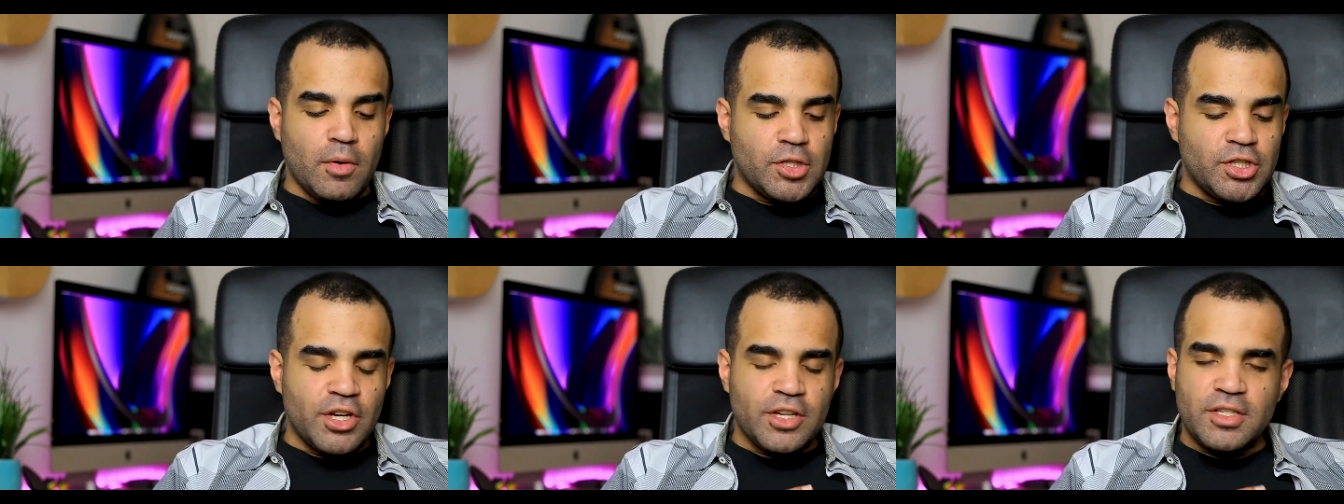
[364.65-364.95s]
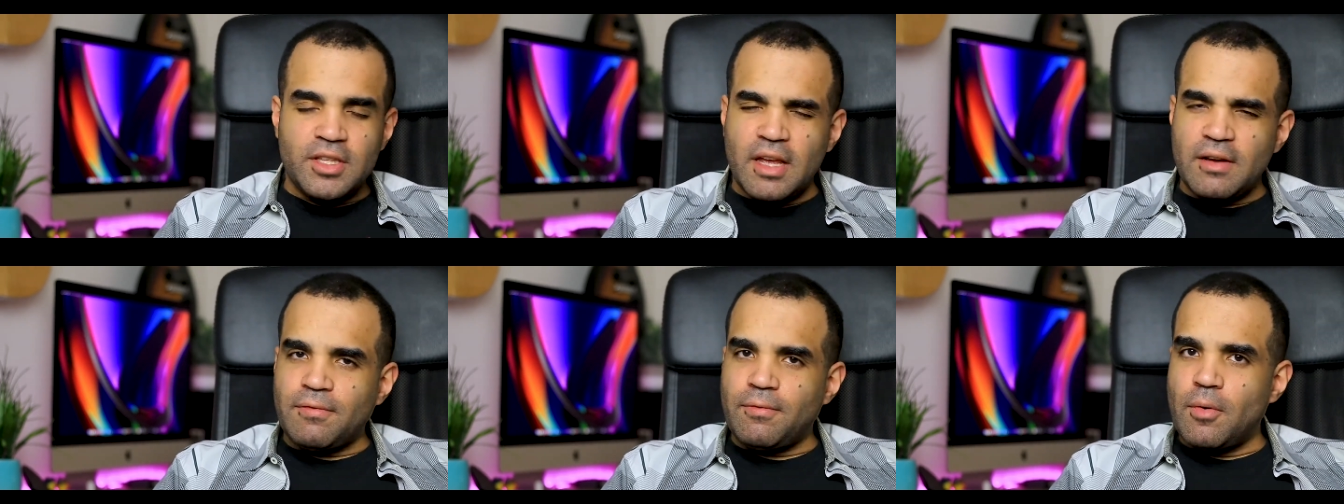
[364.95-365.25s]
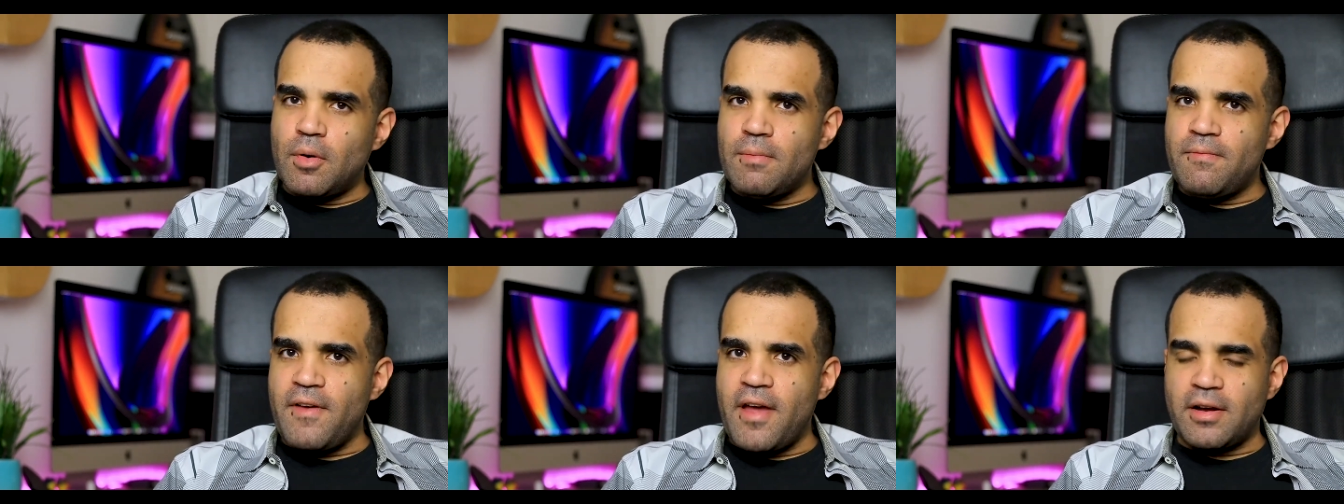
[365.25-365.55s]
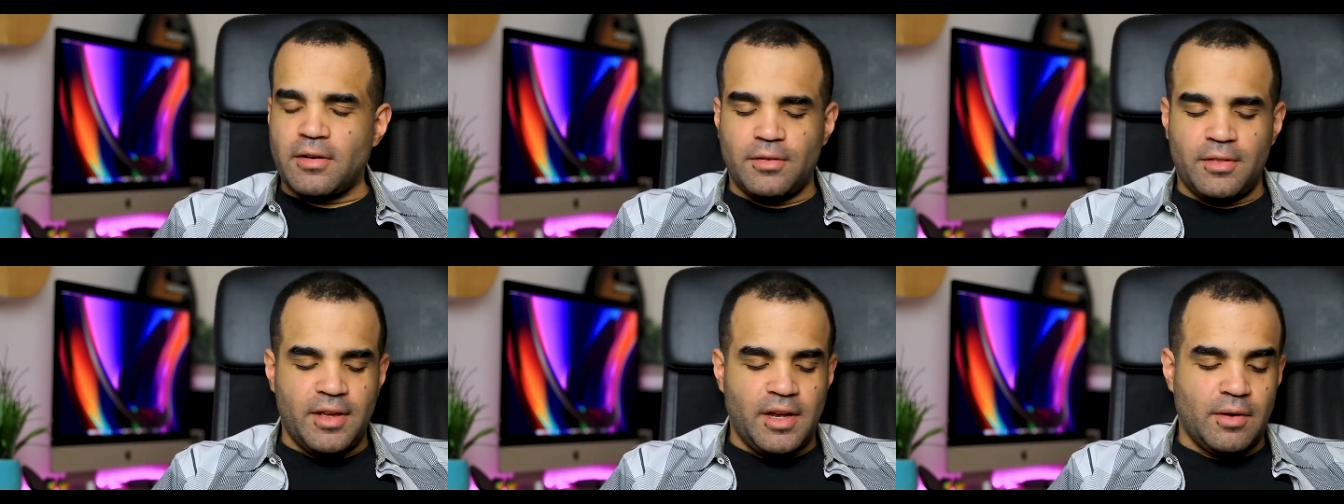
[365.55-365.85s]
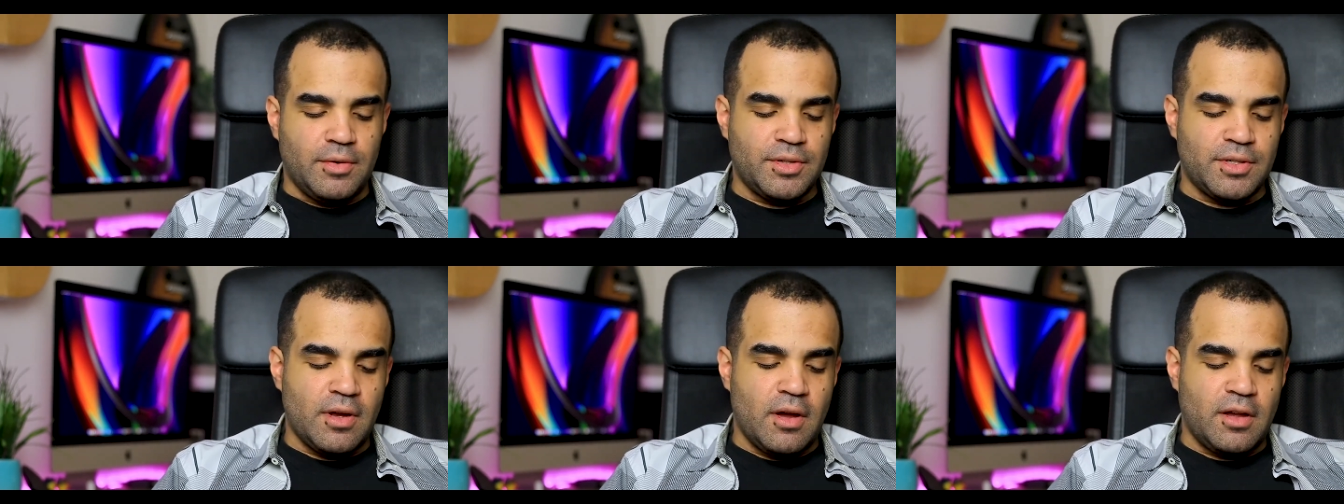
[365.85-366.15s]
It's just that form factor thing I
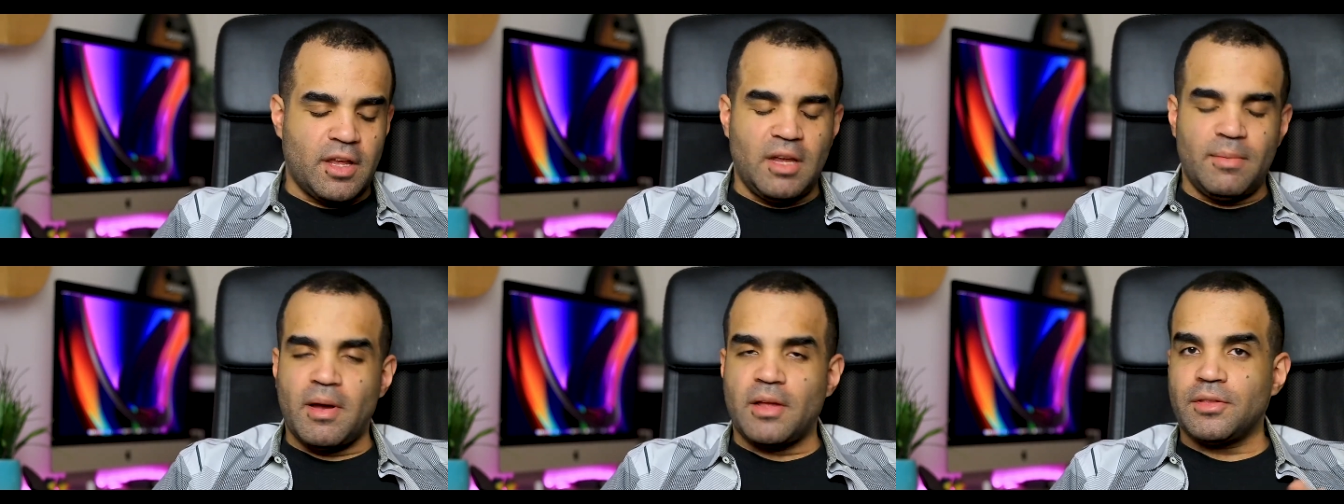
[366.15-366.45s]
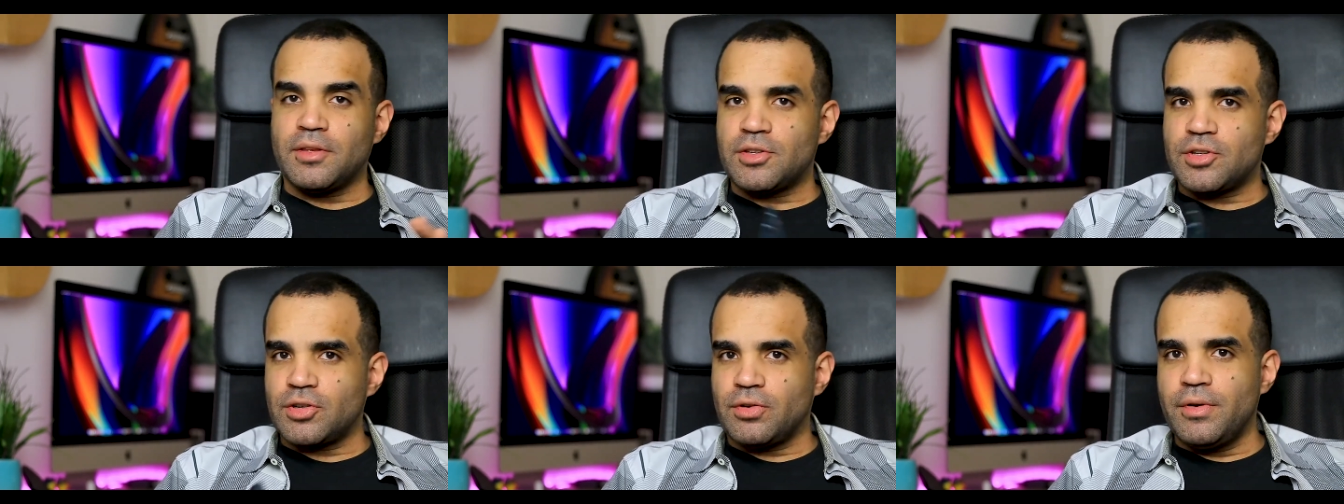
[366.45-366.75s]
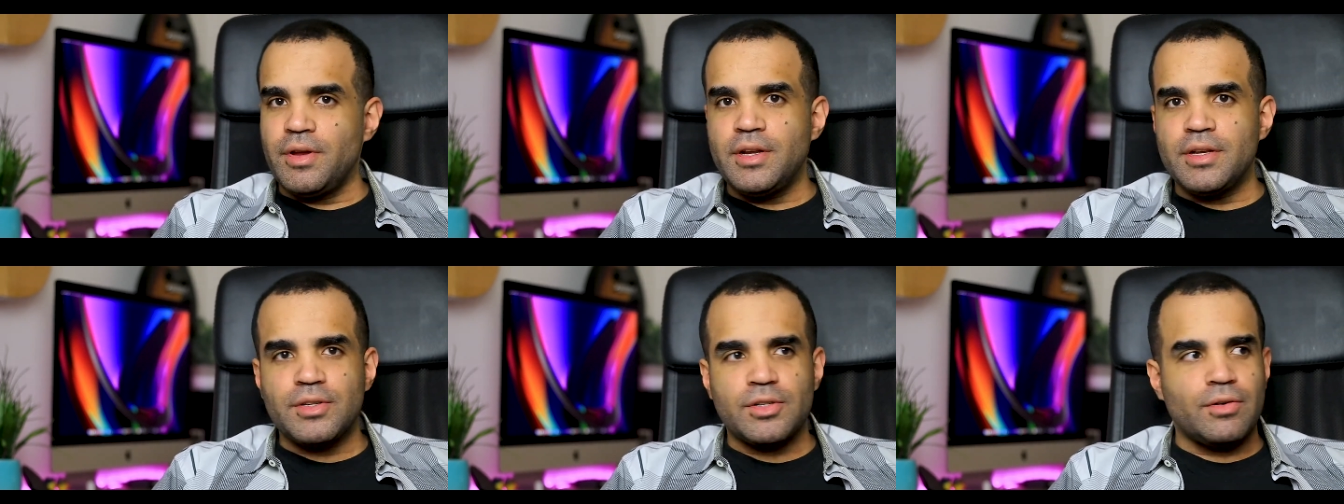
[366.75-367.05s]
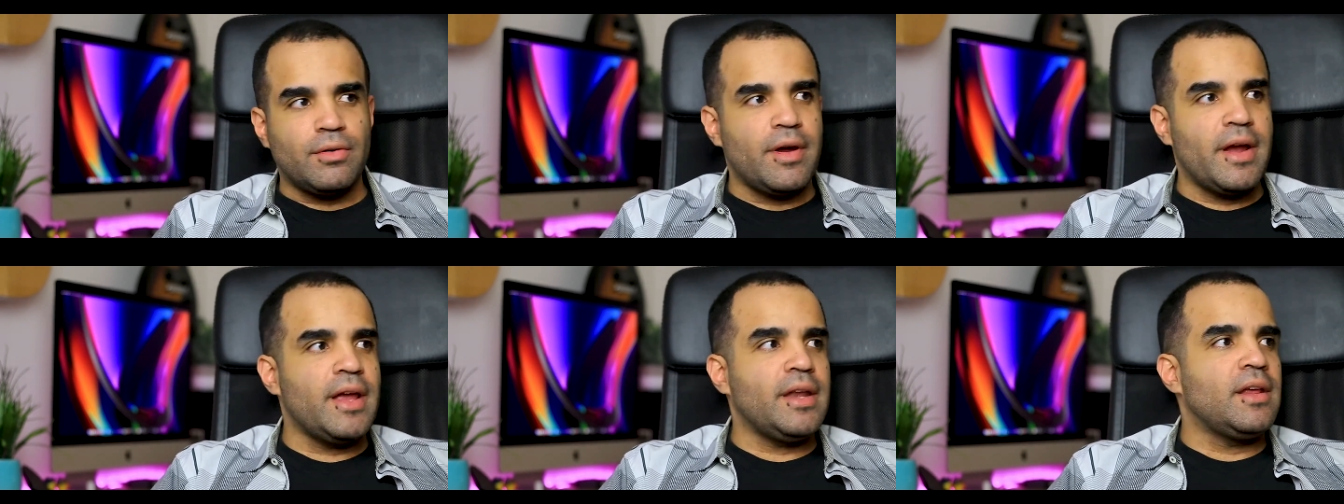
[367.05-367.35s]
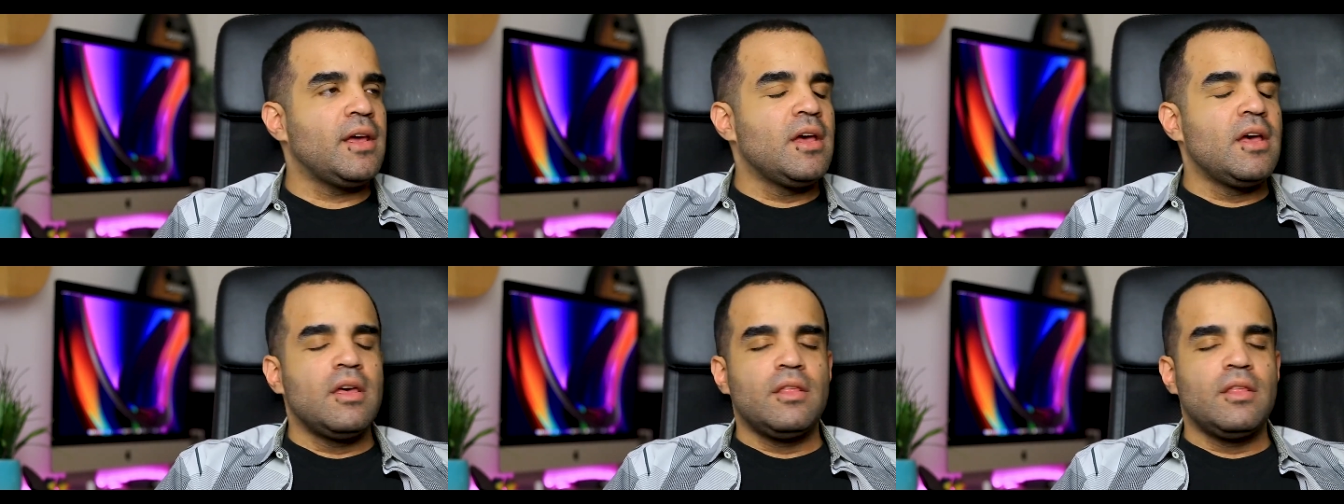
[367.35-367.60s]
was talking about. The screen is great.